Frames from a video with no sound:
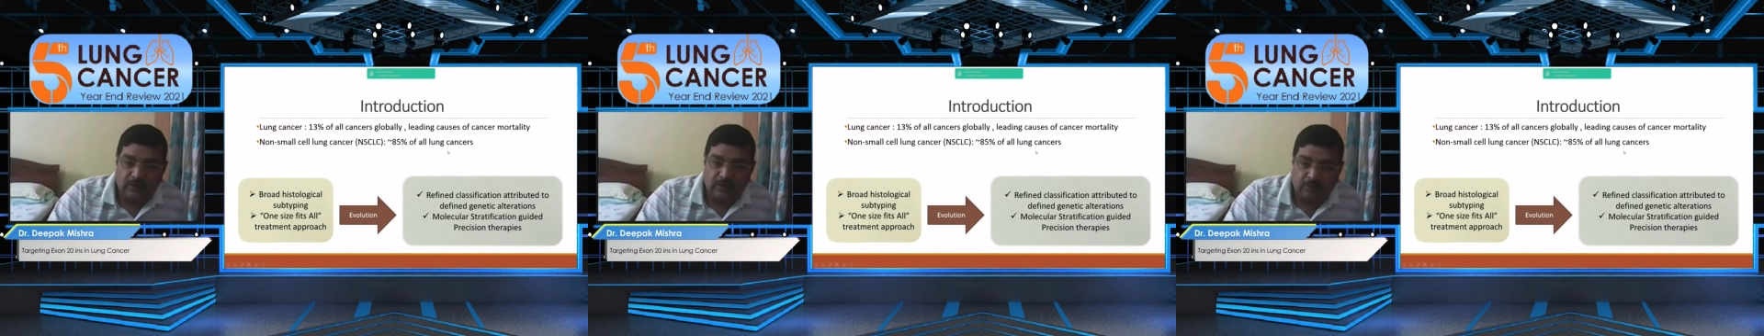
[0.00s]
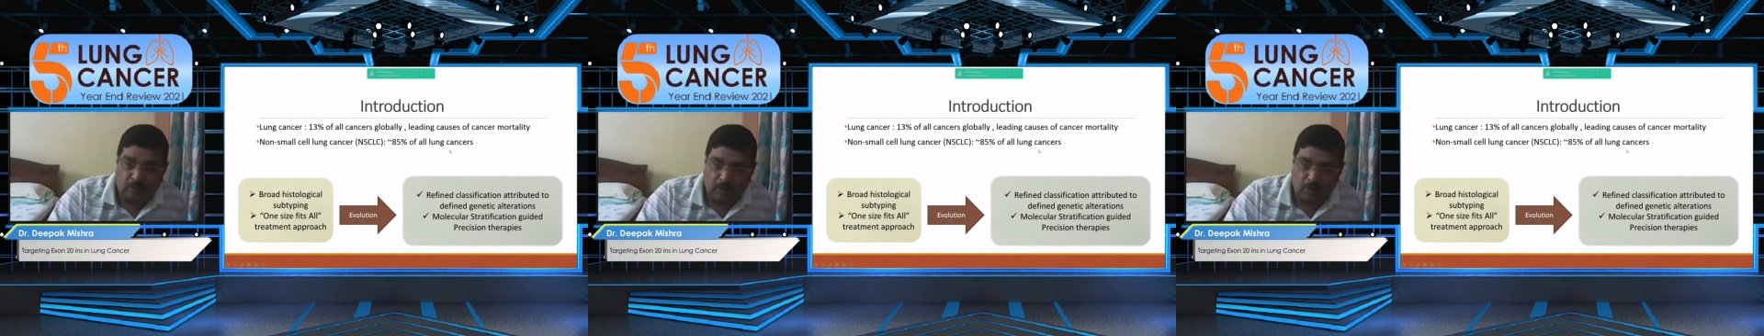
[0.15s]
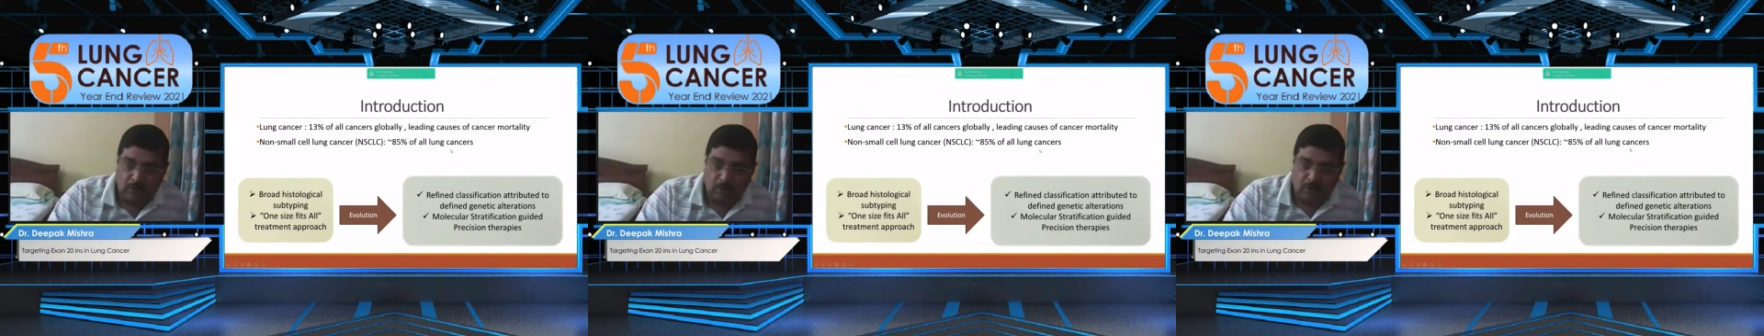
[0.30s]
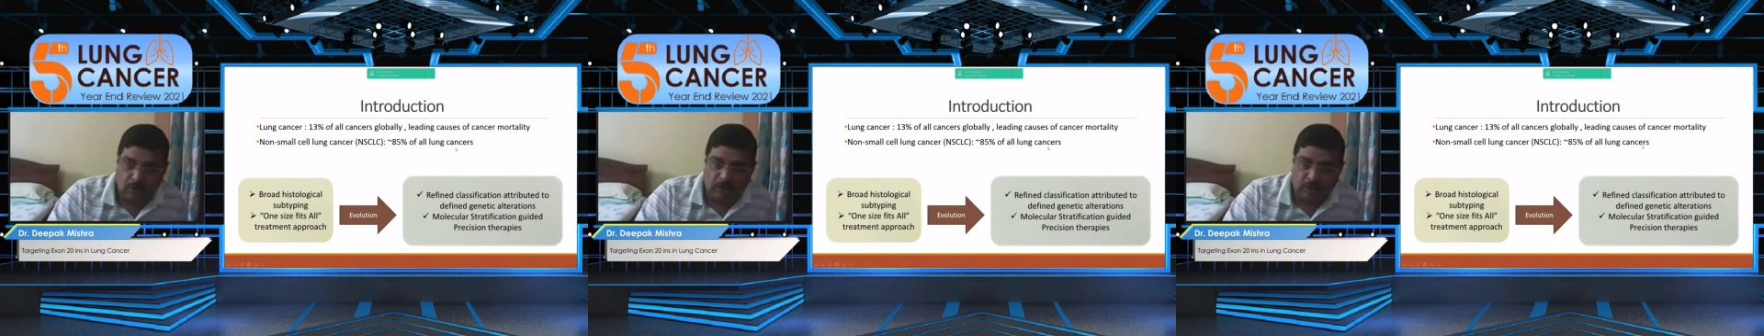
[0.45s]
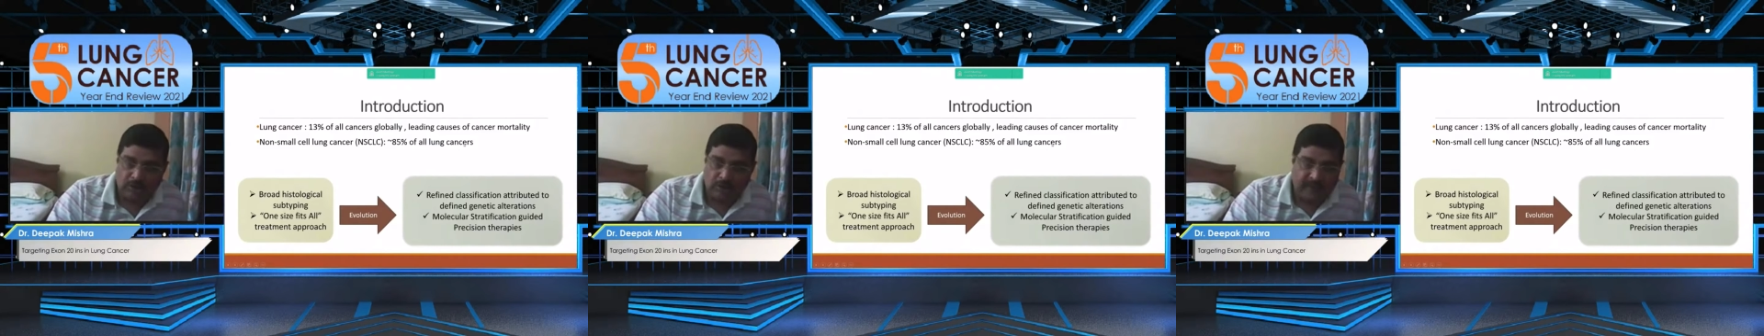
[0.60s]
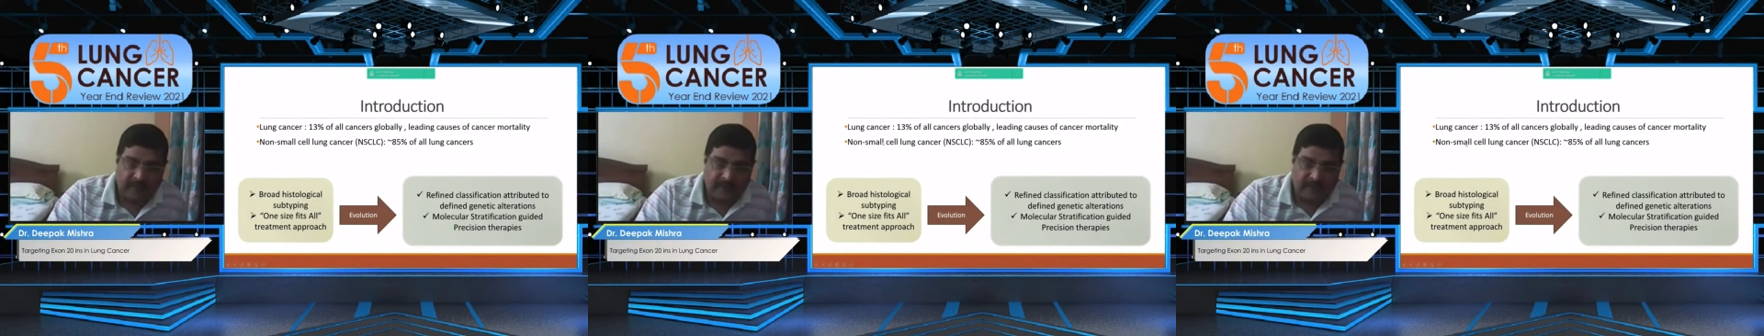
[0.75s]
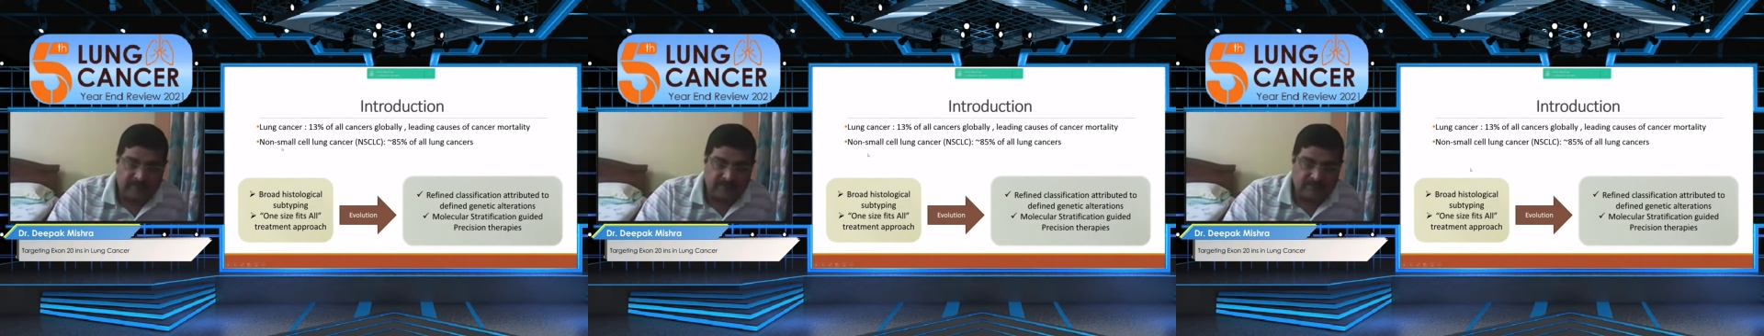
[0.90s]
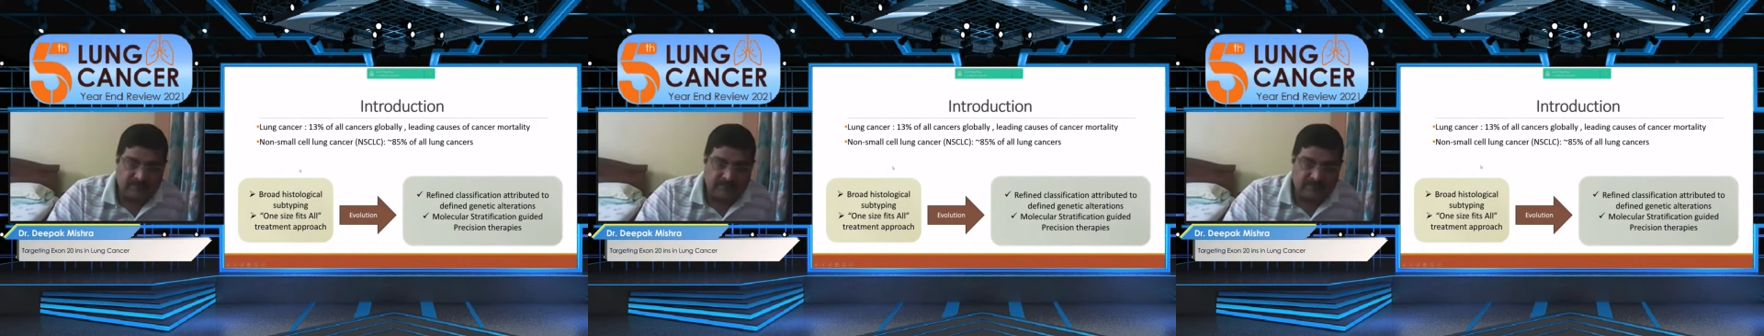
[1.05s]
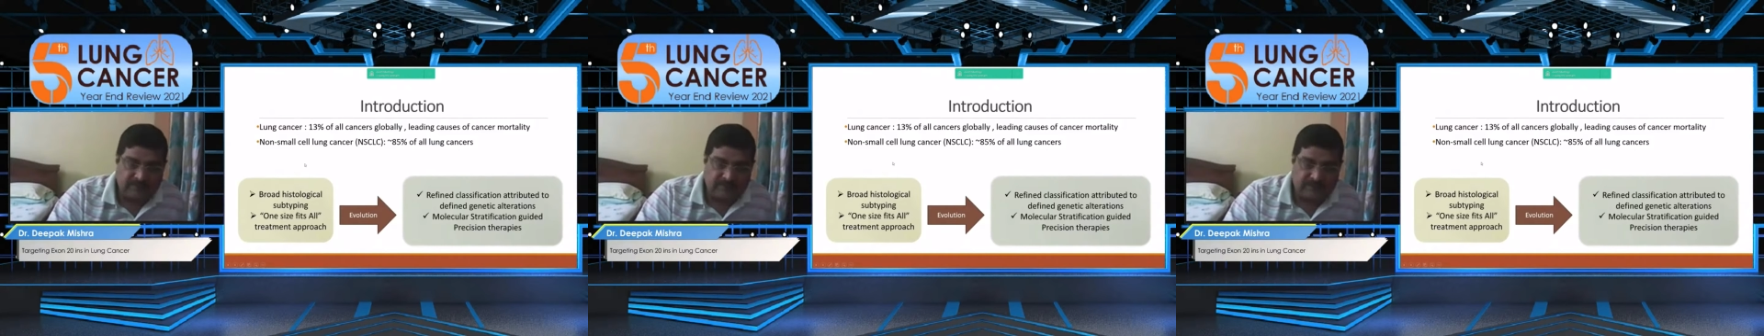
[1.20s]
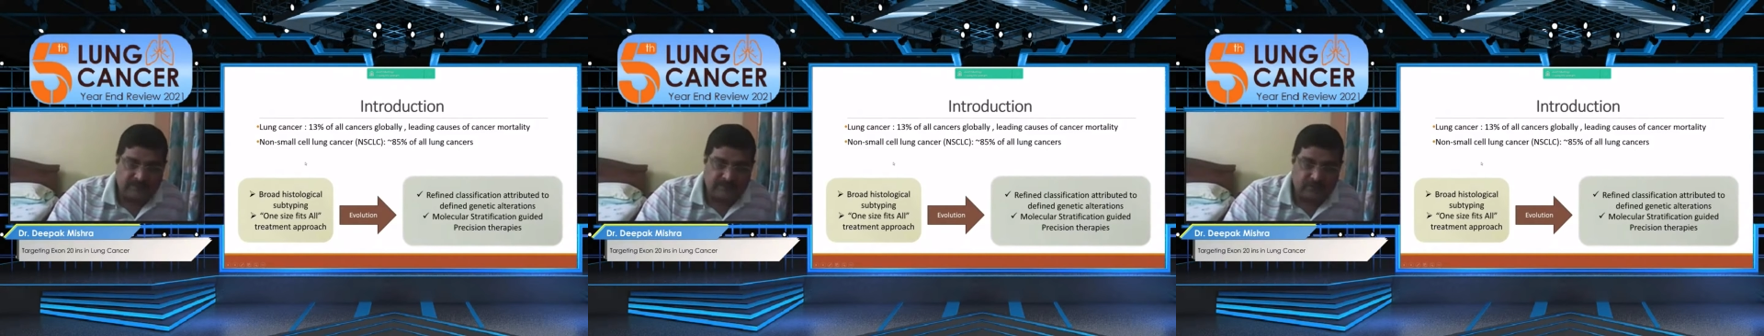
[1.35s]
all lung
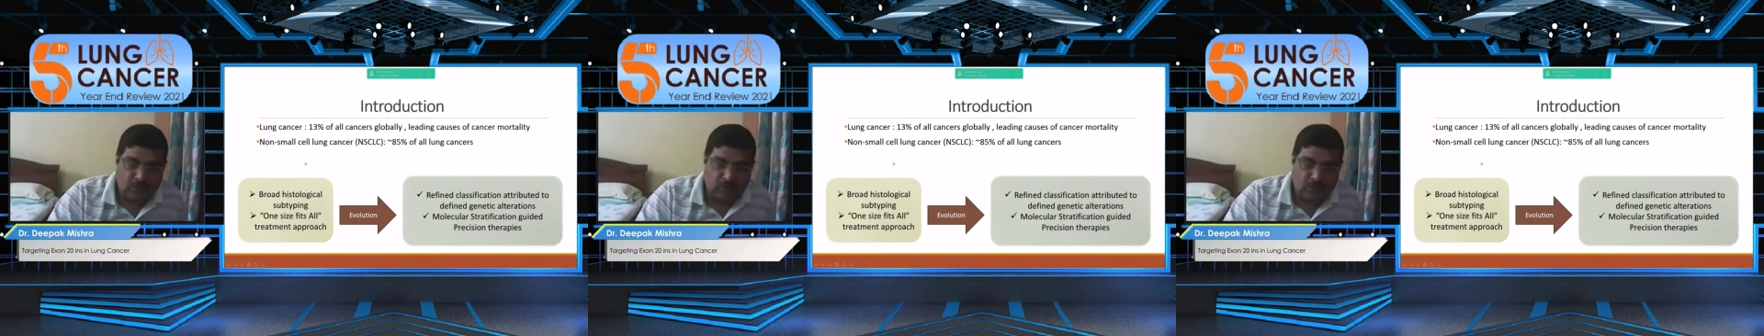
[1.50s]
cancers are the